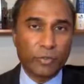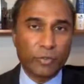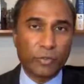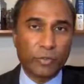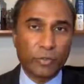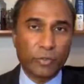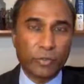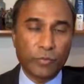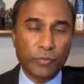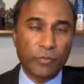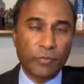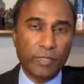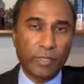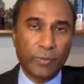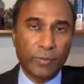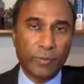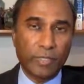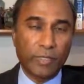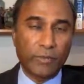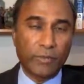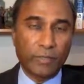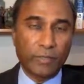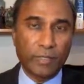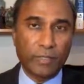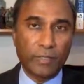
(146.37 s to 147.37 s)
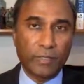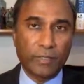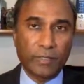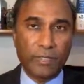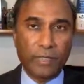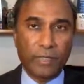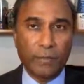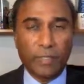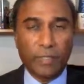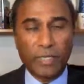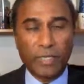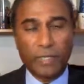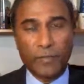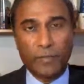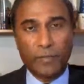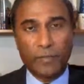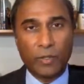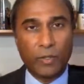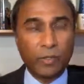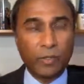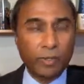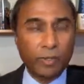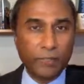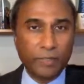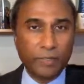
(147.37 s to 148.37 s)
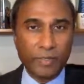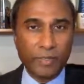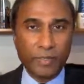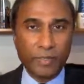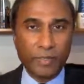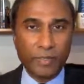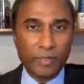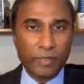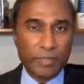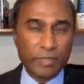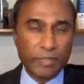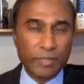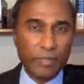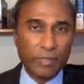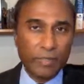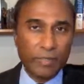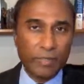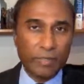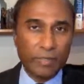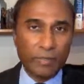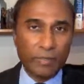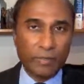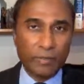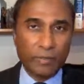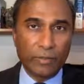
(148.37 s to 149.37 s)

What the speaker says: truthfreedomhealth.com, where I have all the videos